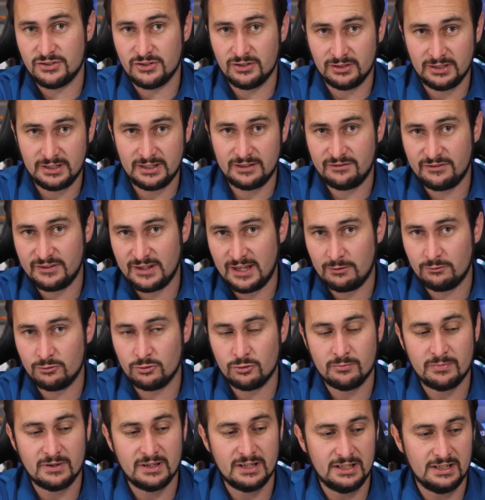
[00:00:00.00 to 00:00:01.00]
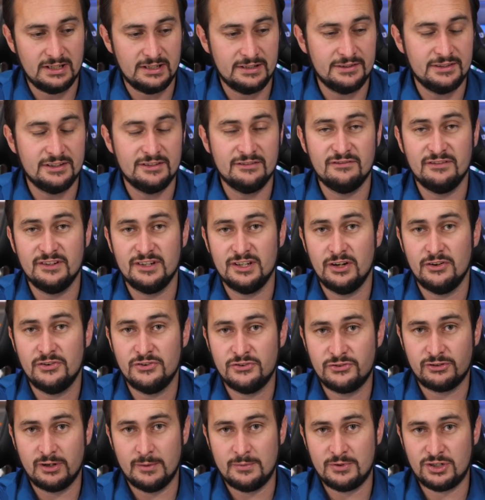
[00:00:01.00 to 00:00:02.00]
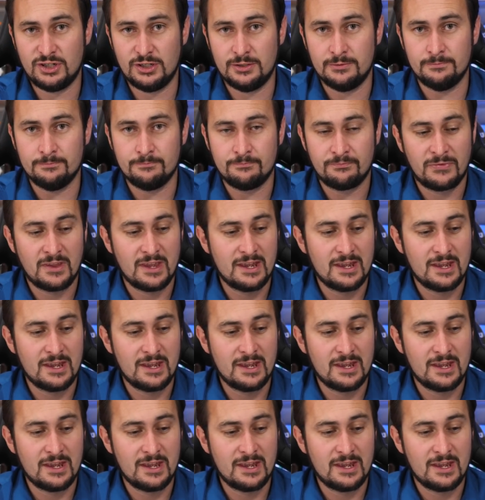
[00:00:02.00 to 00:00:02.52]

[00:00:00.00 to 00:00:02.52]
So the link for that will be in the video description.